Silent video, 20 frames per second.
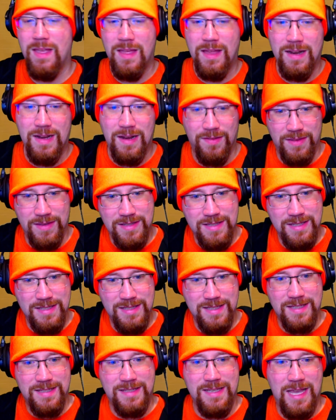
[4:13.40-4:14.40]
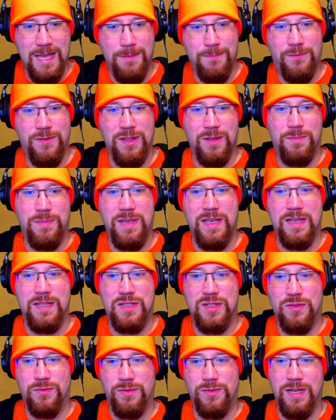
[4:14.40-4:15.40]
Now, this is the same for the
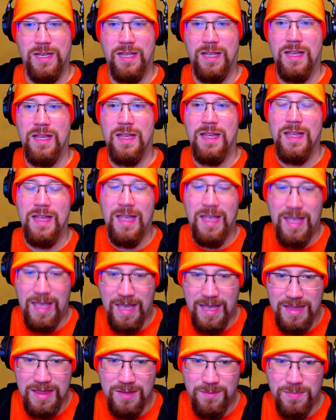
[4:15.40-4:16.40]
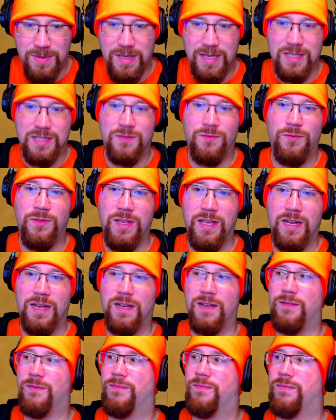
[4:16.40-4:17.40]
PS3 and the PS
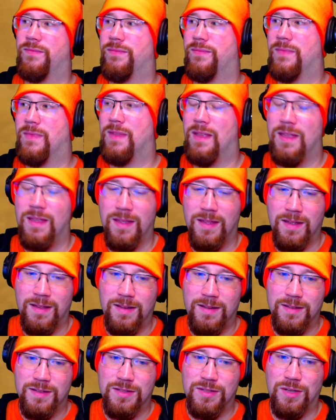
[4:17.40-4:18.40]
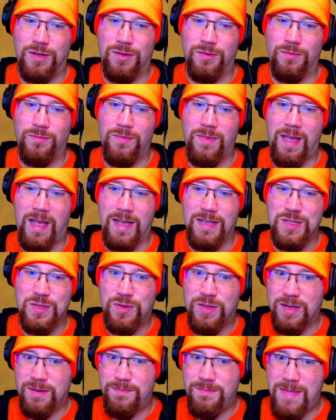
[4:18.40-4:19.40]
Vita. So, as you
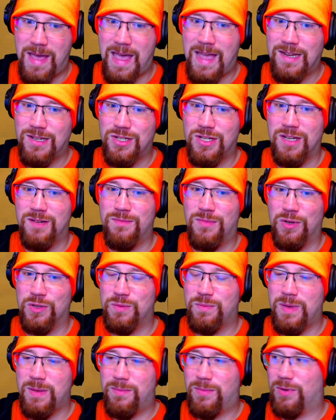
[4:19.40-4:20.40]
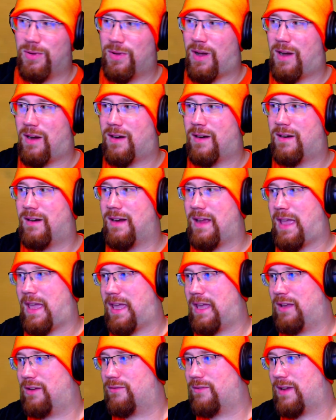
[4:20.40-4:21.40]
can imagine, most people are
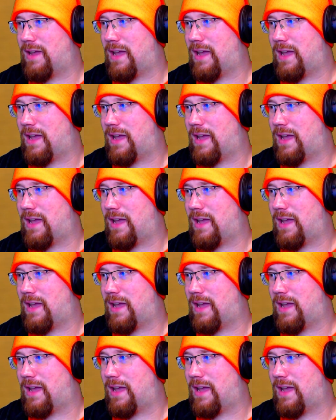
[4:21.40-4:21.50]
angry.